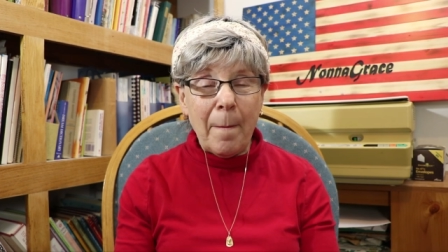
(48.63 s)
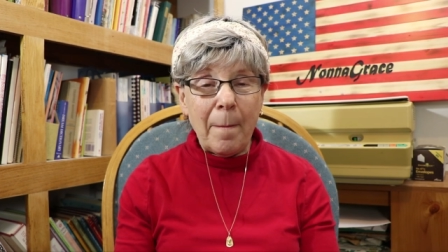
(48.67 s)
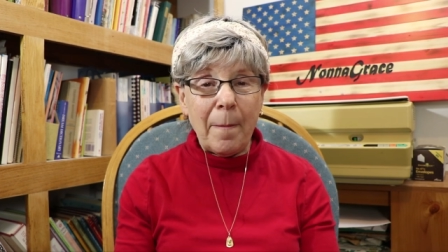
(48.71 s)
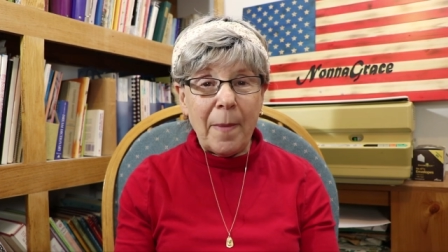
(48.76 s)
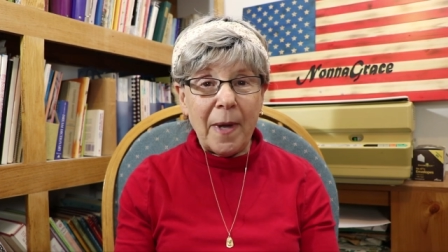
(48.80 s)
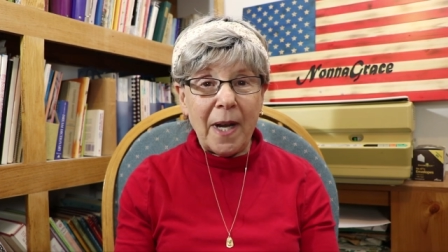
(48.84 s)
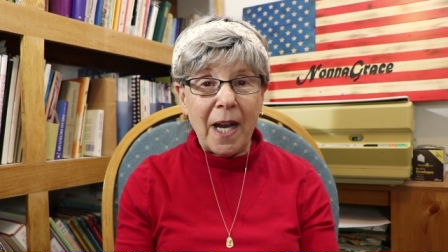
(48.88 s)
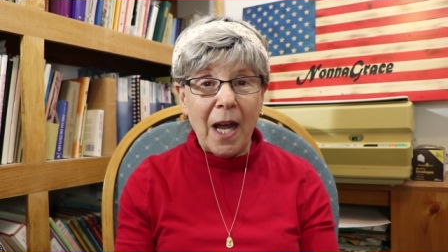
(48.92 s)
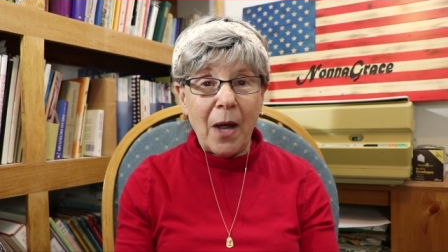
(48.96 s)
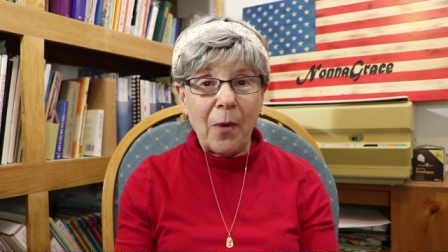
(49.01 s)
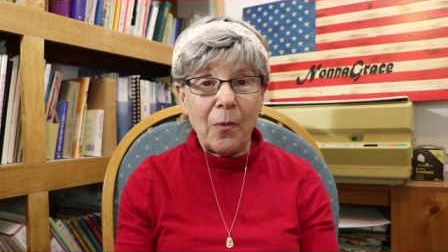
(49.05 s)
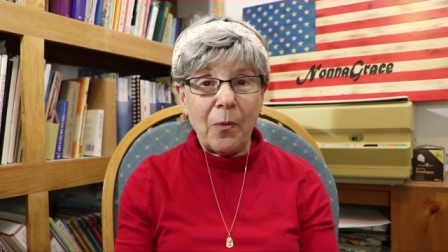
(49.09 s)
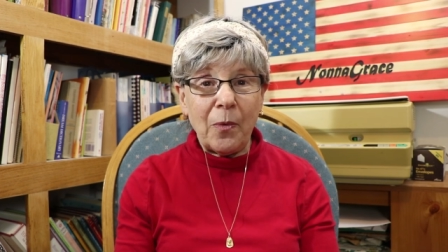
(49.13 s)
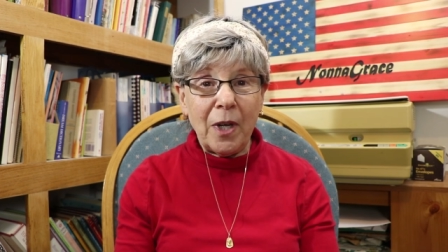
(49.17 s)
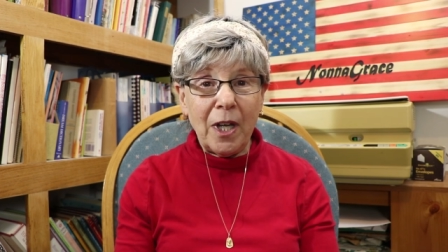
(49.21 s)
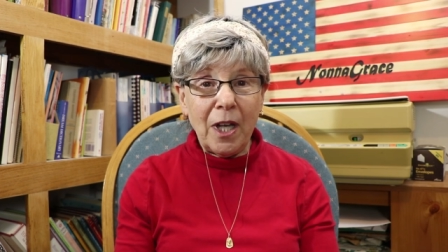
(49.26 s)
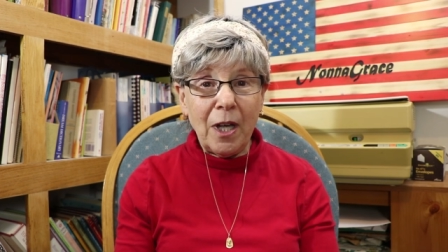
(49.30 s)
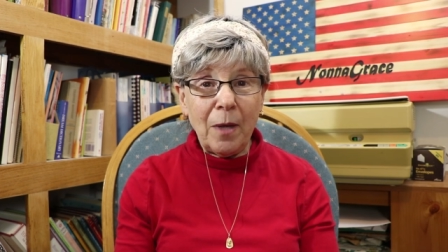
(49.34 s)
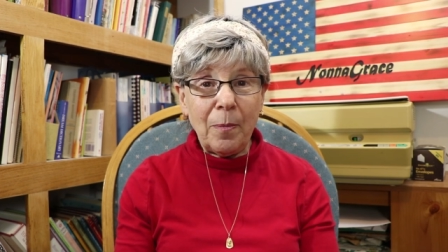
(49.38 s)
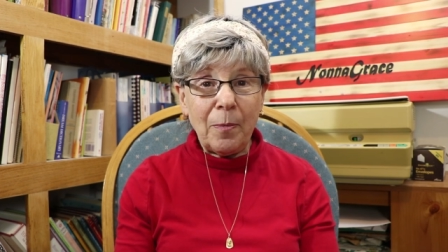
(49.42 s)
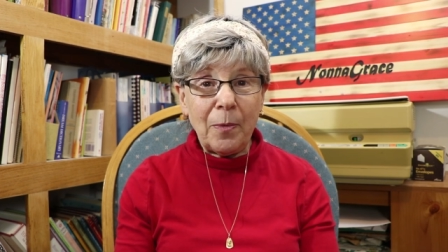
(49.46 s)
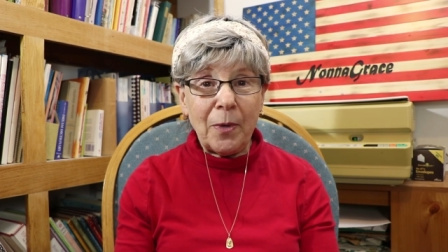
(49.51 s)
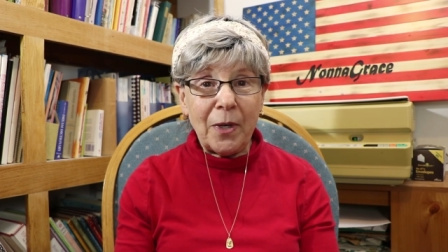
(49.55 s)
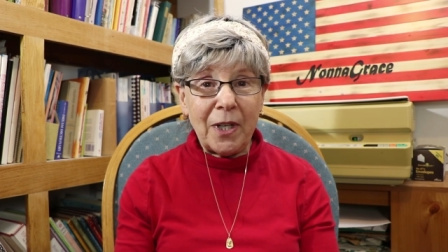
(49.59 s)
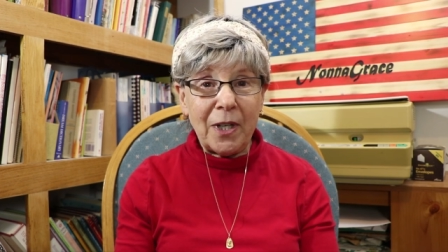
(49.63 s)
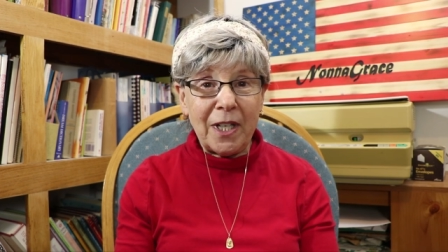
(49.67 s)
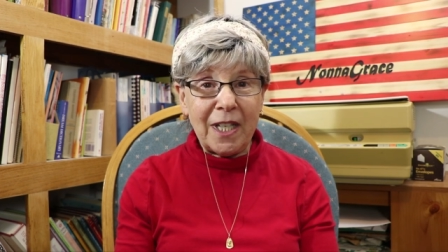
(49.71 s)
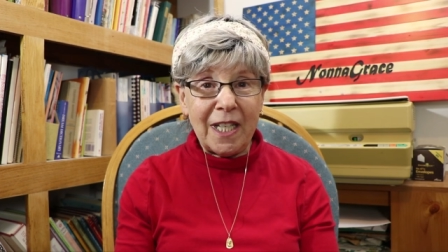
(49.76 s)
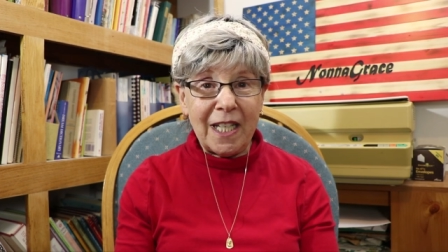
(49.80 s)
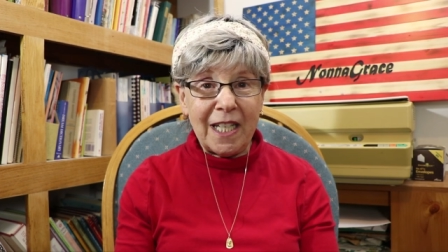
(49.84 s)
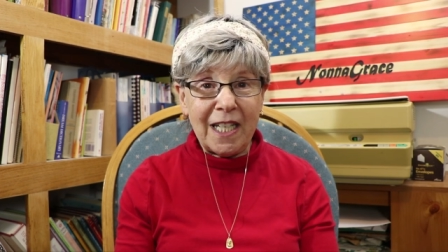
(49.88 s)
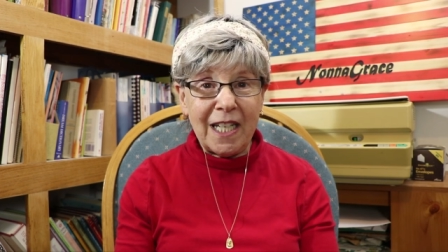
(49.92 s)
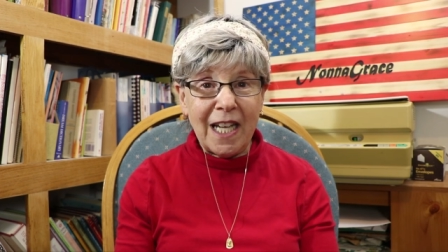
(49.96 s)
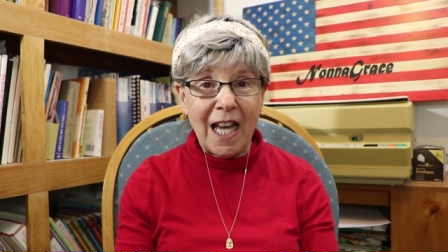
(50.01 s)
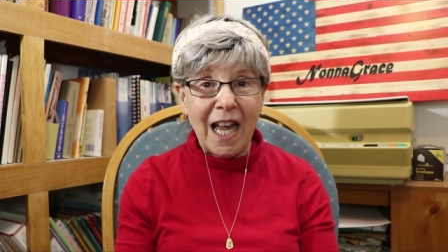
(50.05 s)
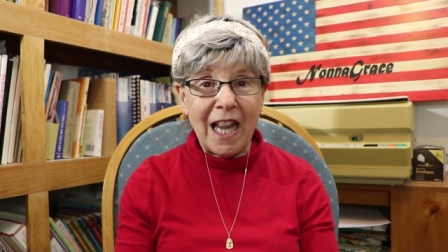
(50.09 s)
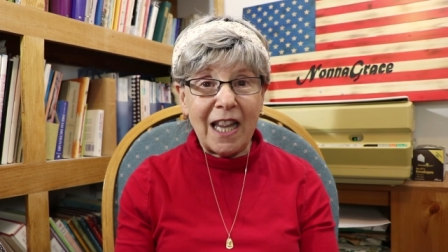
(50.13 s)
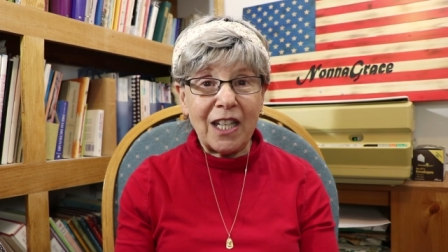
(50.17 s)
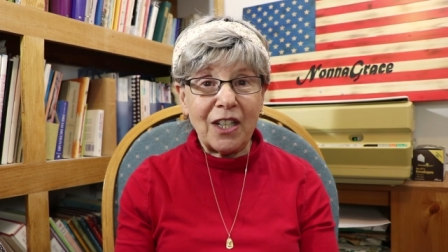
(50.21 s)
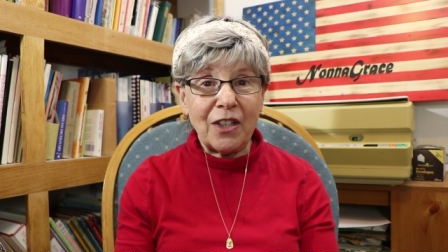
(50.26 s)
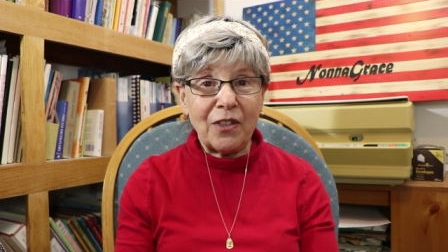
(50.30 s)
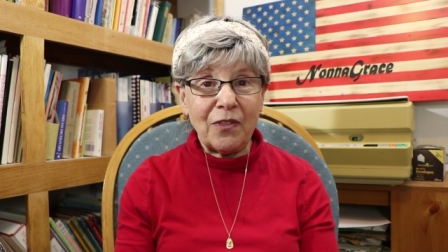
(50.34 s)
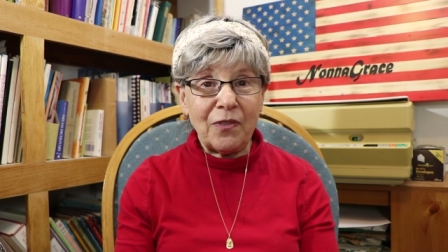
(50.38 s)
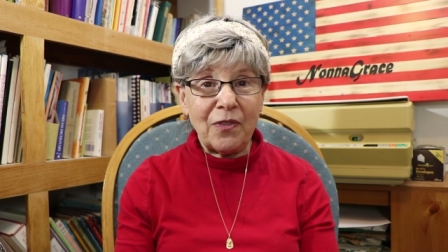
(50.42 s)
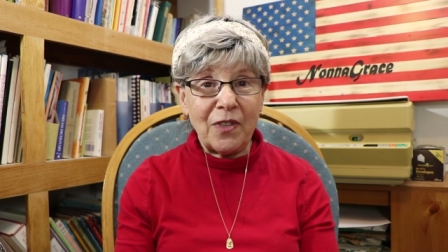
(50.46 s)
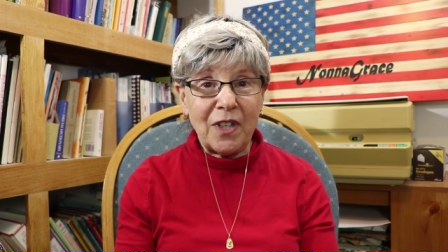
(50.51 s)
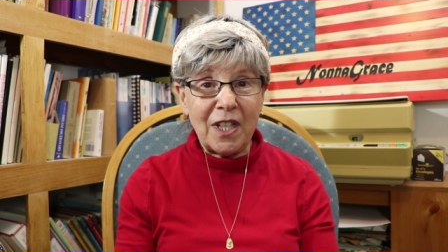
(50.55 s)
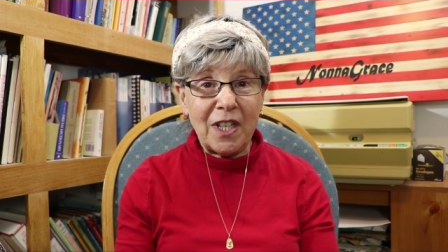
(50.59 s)
But I will put in a
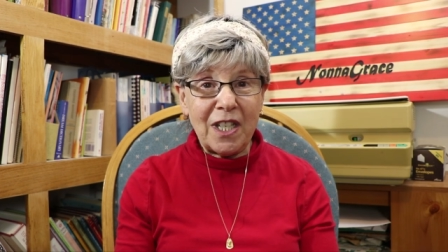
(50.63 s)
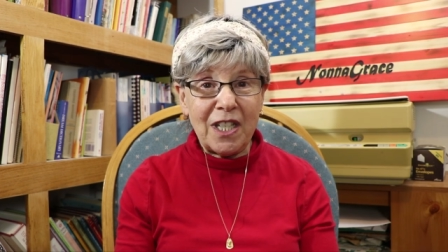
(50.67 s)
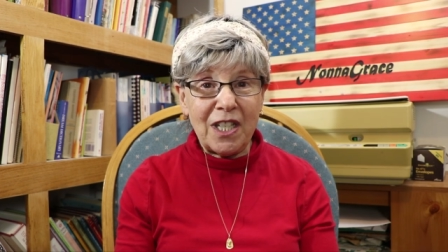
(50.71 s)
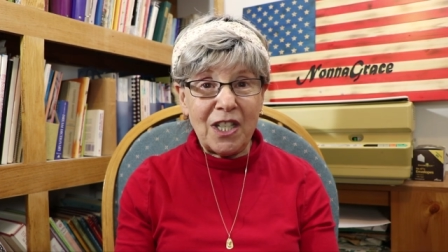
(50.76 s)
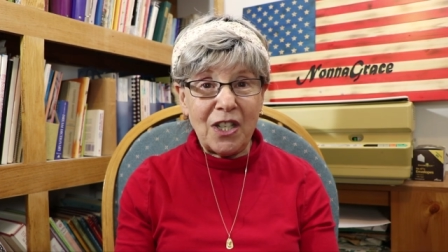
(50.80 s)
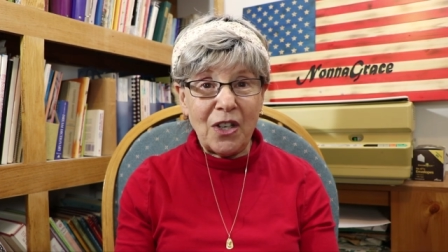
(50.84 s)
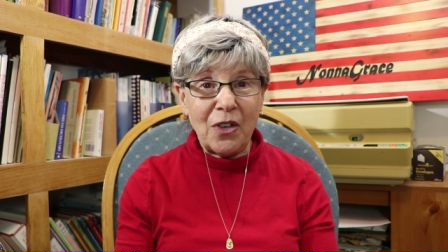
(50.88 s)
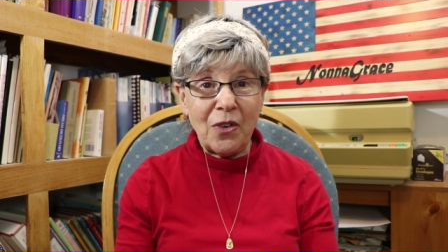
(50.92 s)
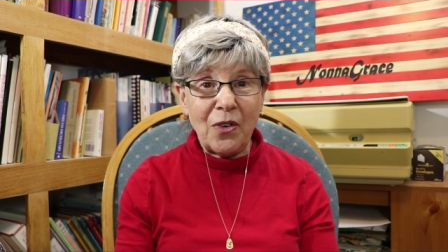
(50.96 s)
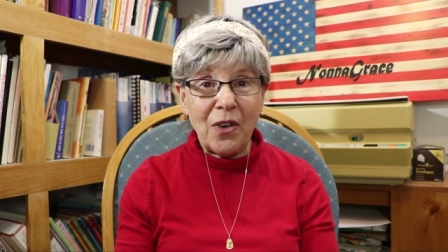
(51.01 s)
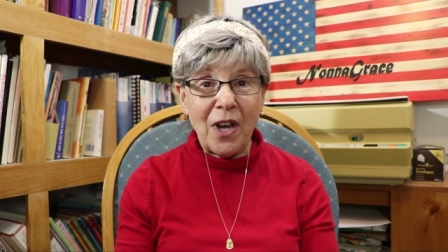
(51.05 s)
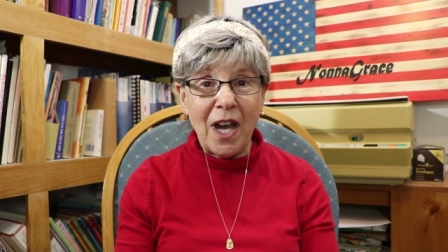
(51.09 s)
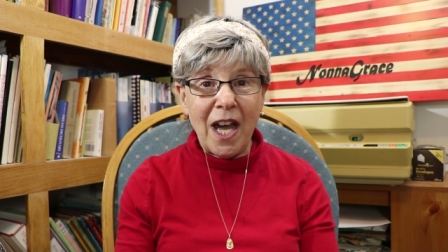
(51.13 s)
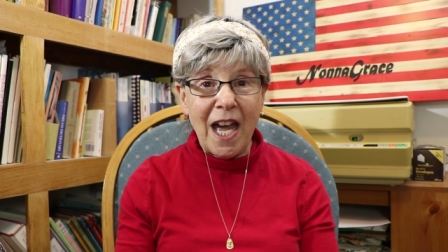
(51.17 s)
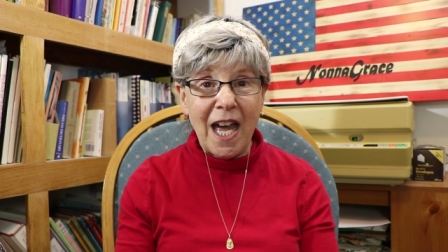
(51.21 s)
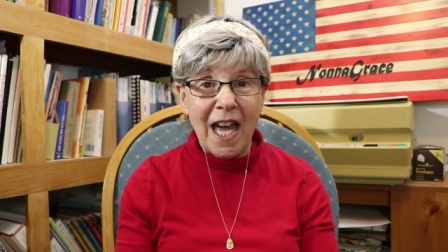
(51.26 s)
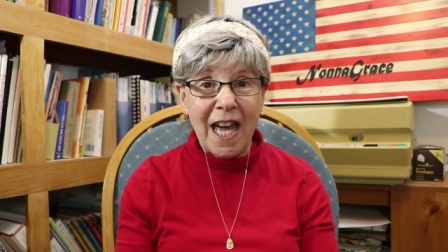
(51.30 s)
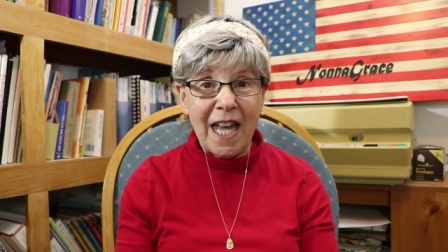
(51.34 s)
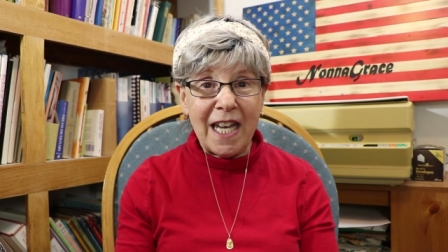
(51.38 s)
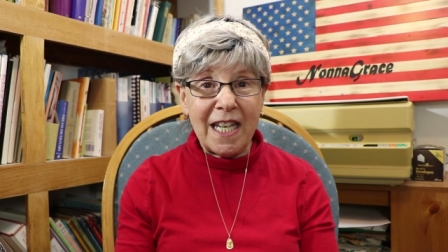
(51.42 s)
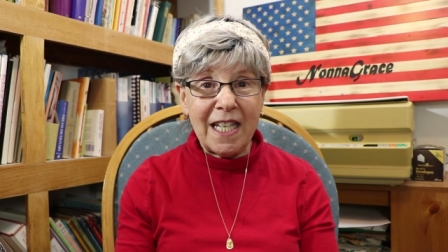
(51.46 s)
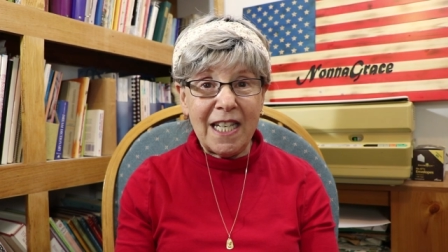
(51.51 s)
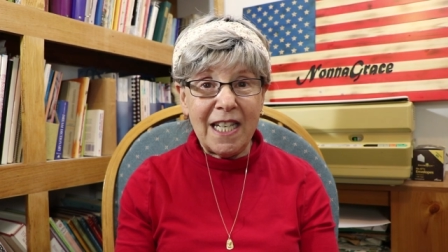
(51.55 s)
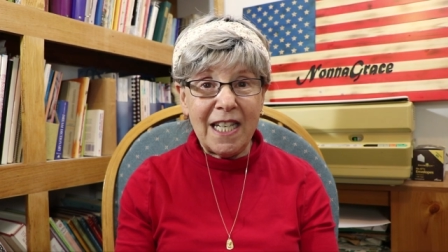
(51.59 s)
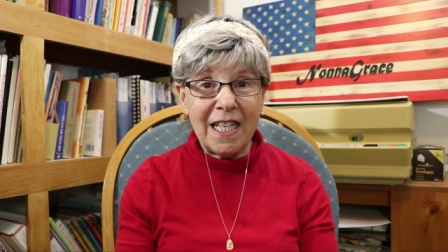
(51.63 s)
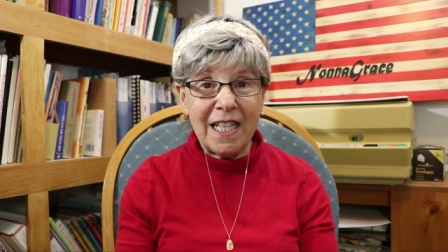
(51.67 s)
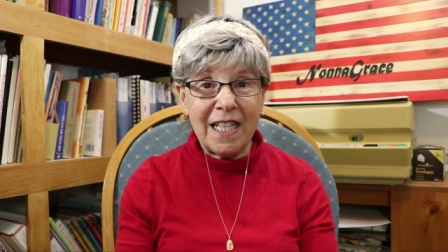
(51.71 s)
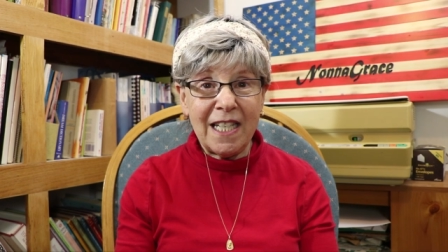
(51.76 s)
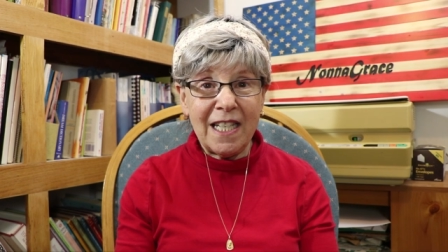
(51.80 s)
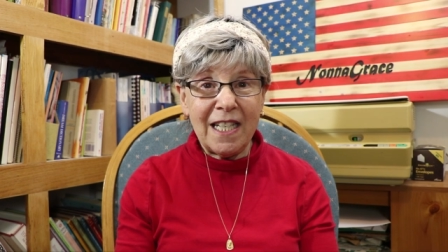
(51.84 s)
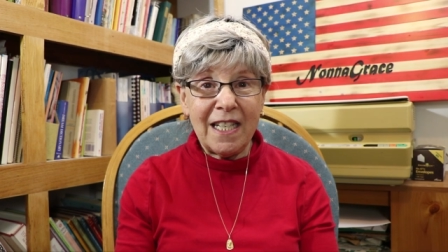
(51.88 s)
little video on